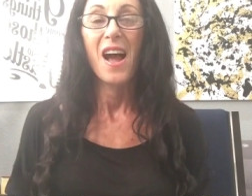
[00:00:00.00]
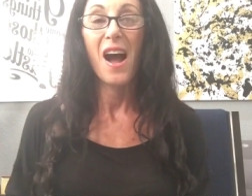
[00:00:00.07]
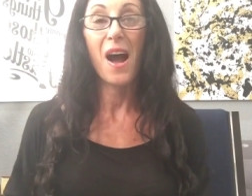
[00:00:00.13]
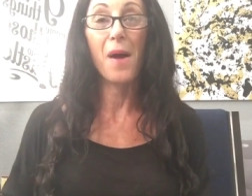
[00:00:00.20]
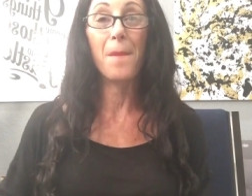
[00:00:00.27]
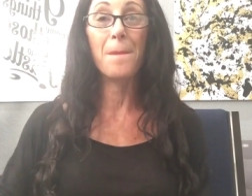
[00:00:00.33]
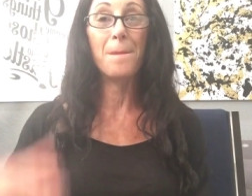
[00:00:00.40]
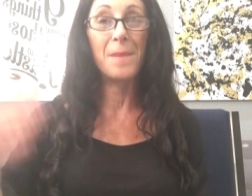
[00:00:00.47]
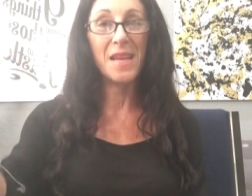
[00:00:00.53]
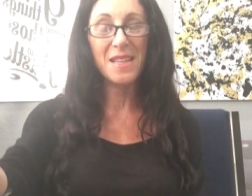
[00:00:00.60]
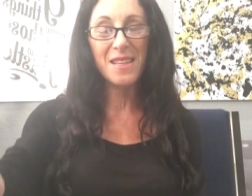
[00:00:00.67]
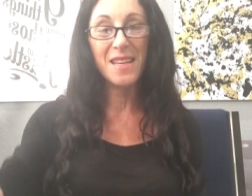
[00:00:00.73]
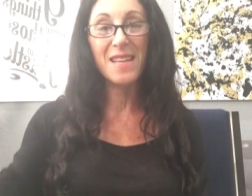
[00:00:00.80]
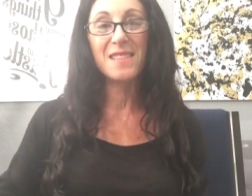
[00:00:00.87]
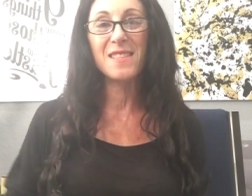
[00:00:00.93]

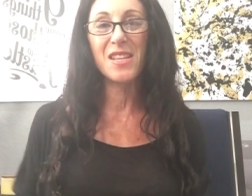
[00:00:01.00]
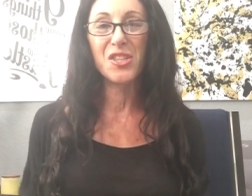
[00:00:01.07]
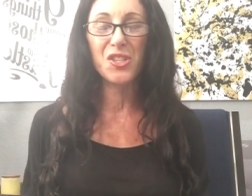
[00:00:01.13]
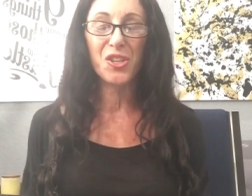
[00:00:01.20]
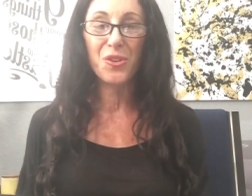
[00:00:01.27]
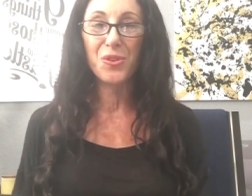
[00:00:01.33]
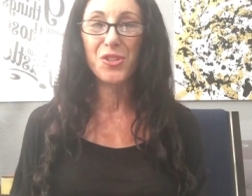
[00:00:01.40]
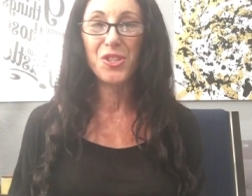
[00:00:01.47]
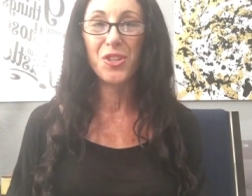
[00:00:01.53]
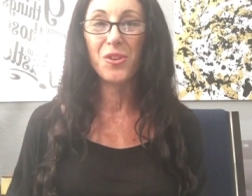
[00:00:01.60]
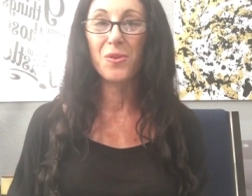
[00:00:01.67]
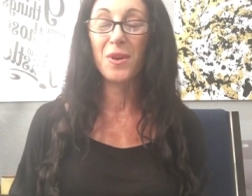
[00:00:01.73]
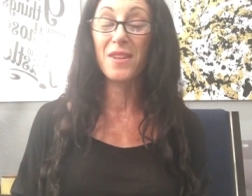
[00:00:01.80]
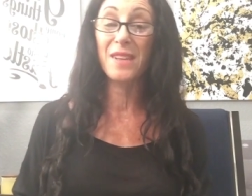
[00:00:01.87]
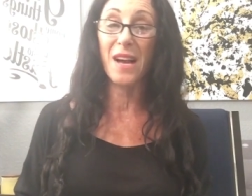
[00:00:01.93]
Bitly, as I showed
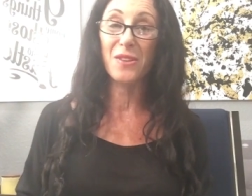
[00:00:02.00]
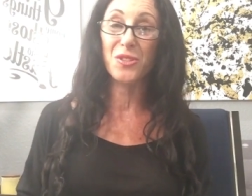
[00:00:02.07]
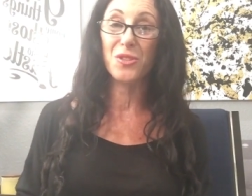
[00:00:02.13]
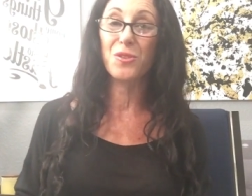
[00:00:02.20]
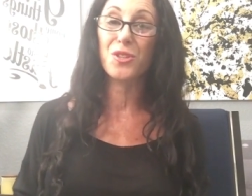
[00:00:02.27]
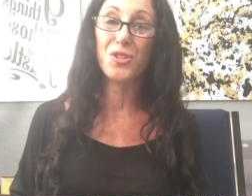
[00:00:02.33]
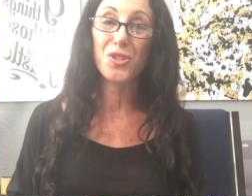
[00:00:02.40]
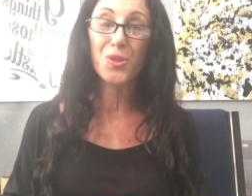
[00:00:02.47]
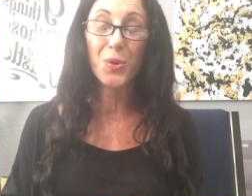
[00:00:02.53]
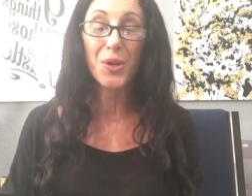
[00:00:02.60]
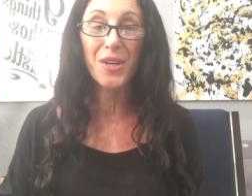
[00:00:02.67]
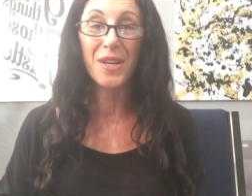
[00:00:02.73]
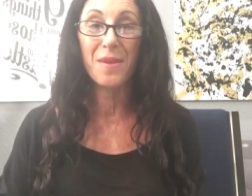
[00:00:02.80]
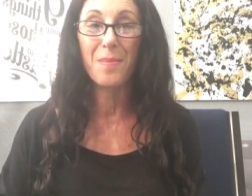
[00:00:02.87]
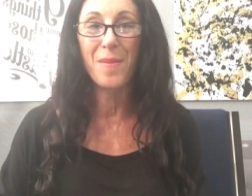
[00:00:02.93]
you, allows you to
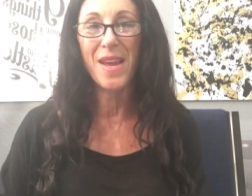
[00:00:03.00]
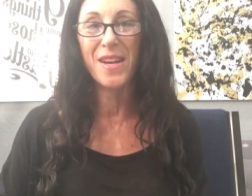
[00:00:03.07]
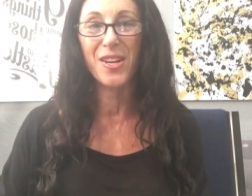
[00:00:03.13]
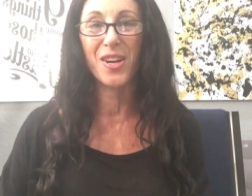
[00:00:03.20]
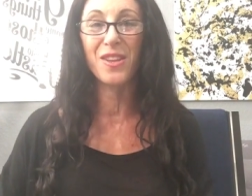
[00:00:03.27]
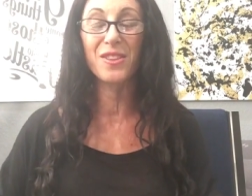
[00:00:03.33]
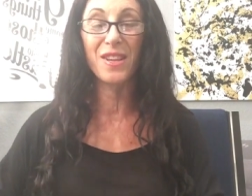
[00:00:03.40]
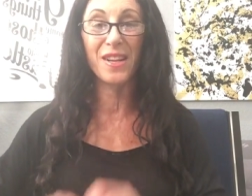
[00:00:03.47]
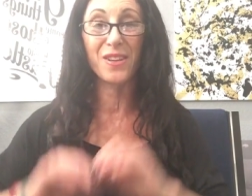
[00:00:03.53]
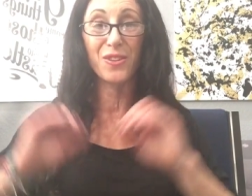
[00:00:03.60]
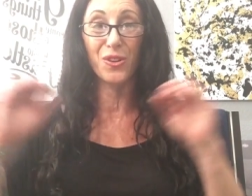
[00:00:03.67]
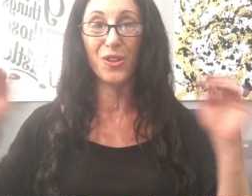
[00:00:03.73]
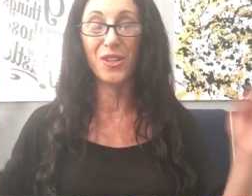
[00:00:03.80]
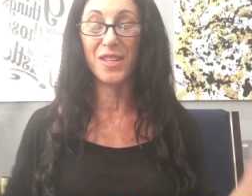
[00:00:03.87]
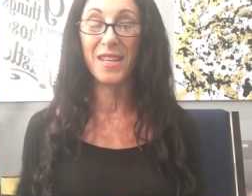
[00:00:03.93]
shorten and make a link
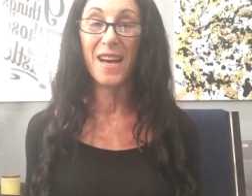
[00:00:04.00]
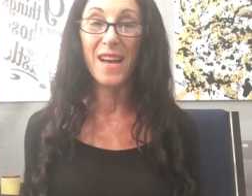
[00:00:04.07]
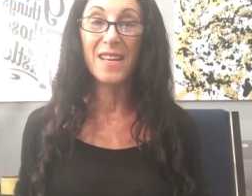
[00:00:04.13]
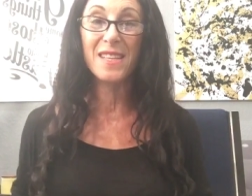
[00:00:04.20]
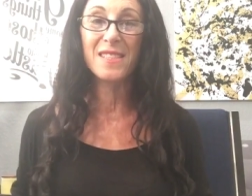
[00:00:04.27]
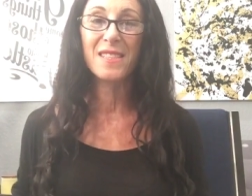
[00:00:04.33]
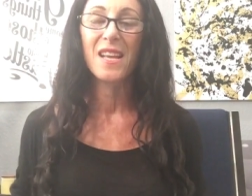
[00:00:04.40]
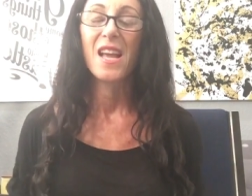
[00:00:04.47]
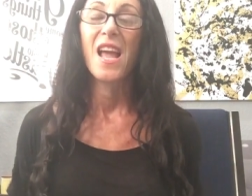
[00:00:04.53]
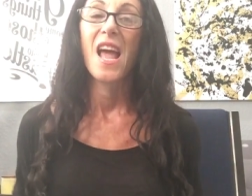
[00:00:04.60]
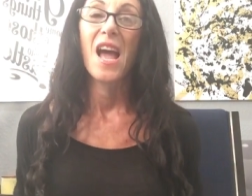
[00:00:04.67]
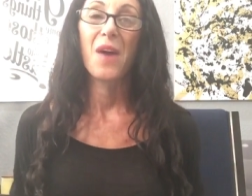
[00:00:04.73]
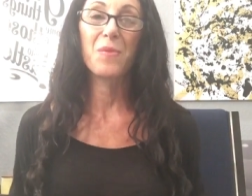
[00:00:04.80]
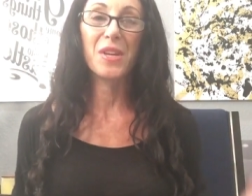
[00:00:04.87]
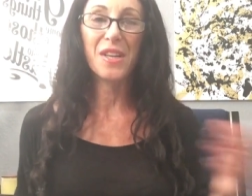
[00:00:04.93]
look nice.
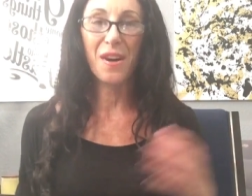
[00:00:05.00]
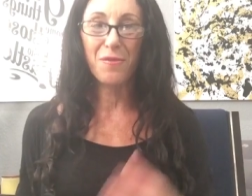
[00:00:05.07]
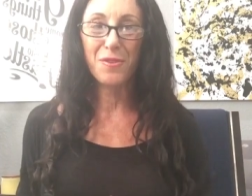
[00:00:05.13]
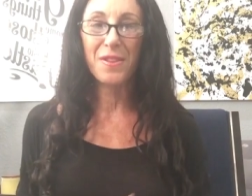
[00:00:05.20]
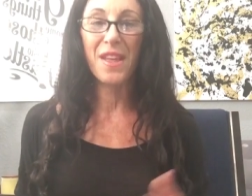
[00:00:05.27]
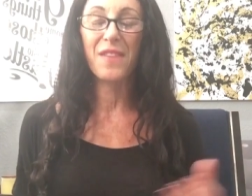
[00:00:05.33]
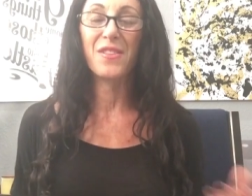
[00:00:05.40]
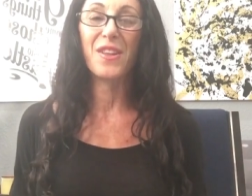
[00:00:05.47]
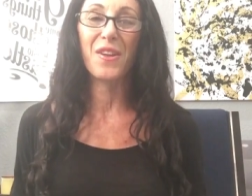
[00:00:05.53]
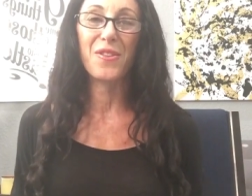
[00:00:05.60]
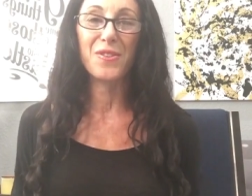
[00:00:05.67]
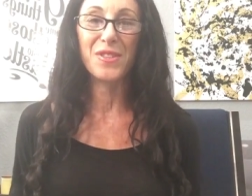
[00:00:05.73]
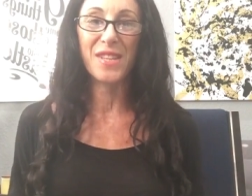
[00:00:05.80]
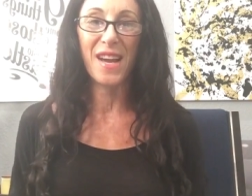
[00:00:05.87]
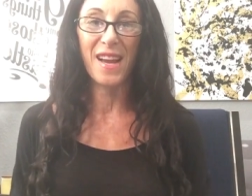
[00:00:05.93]
And we covered that the other
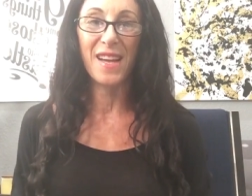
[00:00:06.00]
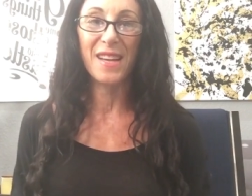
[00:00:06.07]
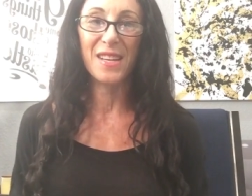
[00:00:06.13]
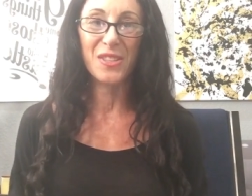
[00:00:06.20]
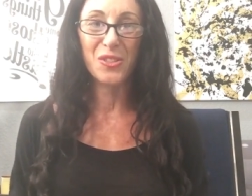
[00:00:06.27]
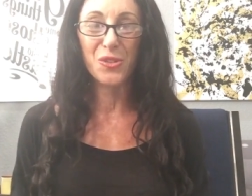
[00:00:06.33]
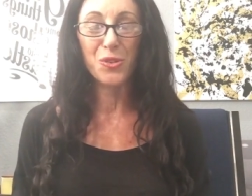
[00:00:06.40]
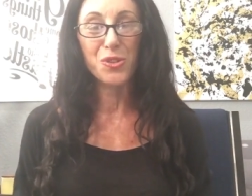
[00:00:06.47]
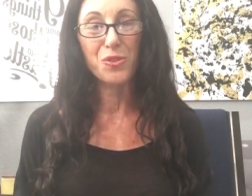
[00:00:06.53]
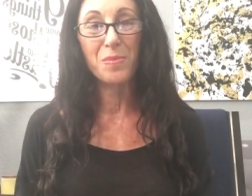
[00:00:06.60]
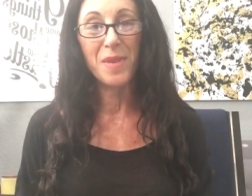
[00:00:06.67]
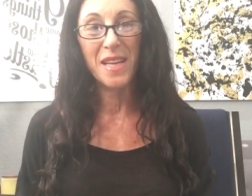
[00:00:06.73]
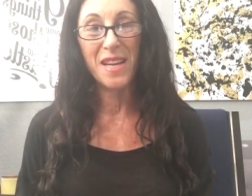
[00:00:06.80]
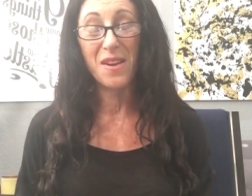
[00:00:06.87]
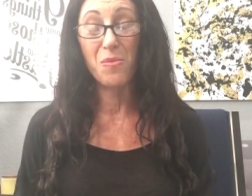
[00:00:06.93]
day in social
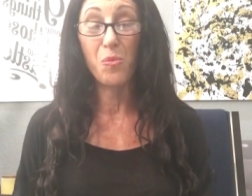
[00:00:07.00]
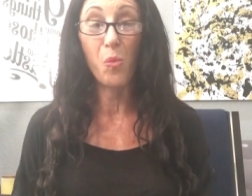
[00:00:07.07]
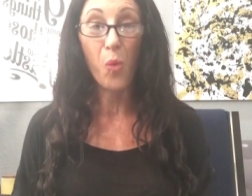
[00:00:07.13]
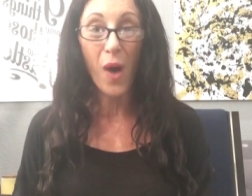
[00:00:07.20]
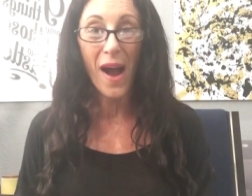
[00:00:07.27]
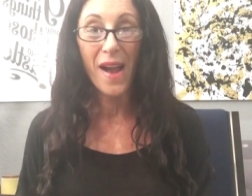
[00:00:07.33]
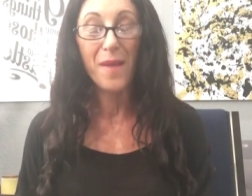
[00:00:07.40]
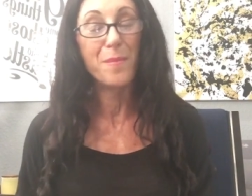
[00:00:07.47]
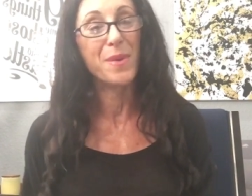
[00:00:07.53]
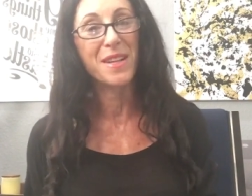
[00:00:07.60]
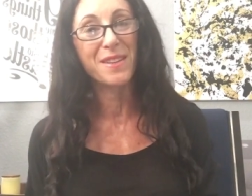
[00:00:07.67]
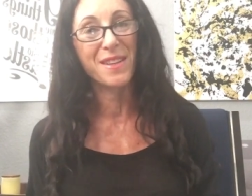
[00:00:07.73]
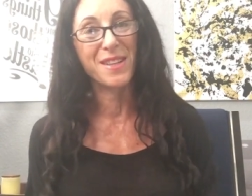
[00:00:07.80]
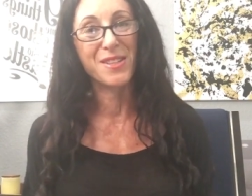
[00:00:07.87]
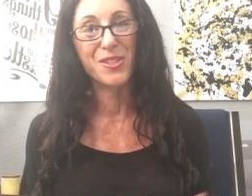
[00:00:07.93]
media and why
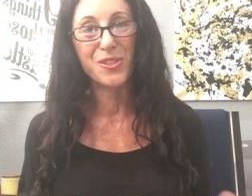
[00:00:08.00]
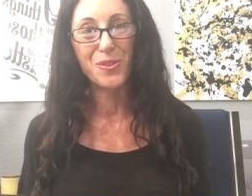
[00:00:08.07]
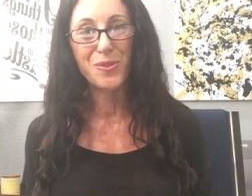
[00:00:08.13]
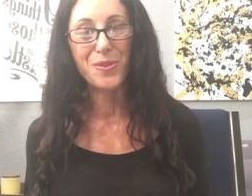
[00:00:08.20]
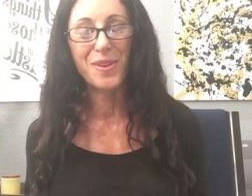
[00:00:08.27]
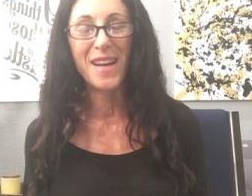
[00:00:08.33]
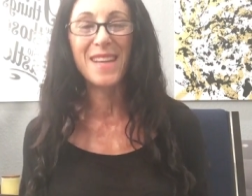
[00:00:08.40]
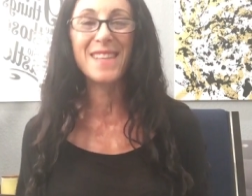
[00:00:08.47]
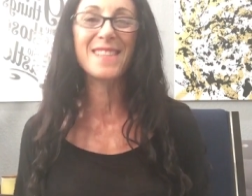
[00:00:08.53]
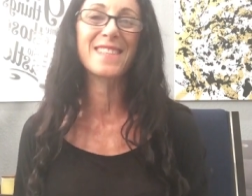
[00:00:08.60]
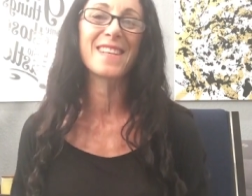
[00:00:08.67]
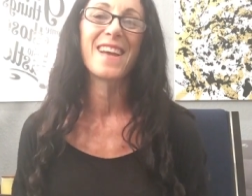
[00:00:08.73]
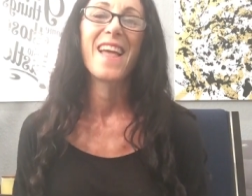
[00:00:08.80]
Bitly is so great.